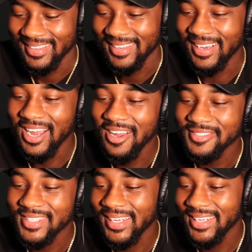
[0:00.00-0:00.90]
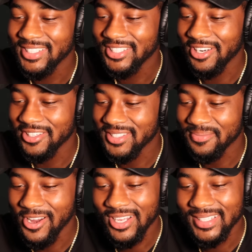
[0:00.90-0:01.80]
I'm said this shirt
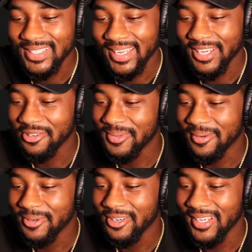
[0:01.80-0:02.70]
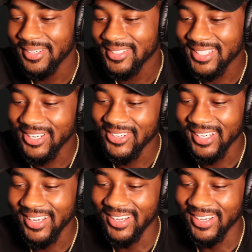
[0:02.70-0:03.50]
small as hell, my boy. What's going on?